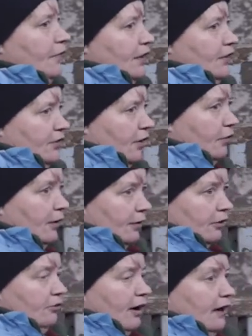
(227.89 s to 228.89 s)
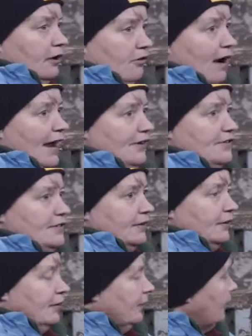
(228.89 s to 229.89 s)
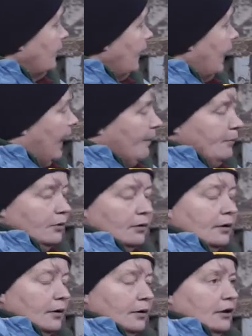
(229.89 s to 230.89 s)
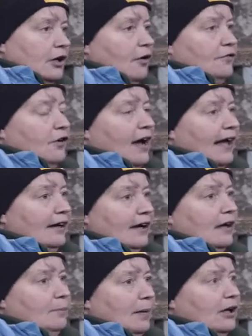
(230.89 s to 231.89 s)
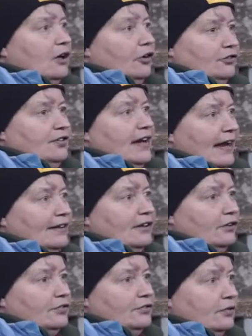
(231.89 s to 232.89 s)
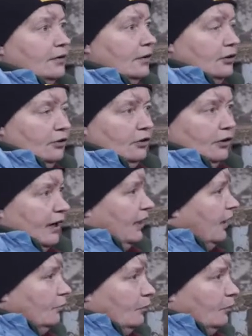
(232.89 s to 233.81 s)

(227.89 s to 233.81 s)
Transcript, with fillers: think, so gra grand. Um, you know, if you're handling big continentals, you're looking at